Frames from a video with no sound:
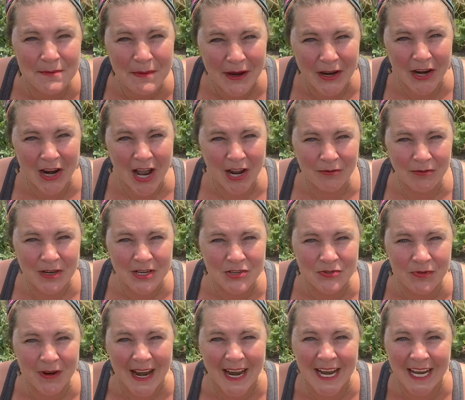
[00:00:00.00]
Paragon Ridge
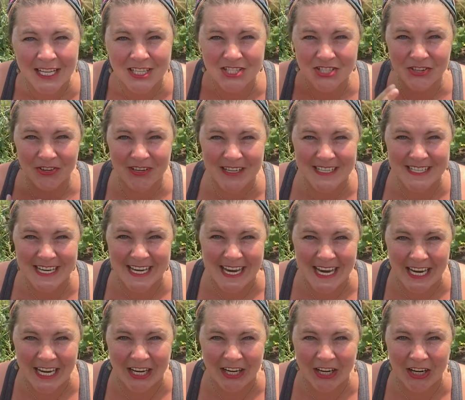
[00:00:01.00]
Ranch. Chrissy
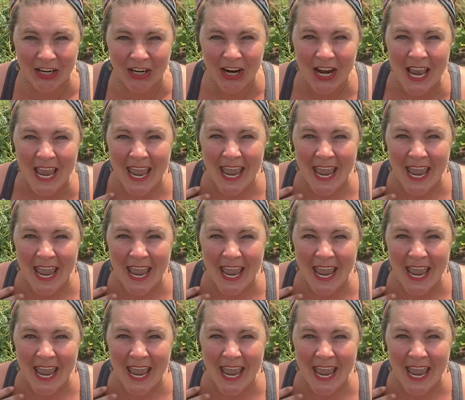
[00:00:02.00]
here,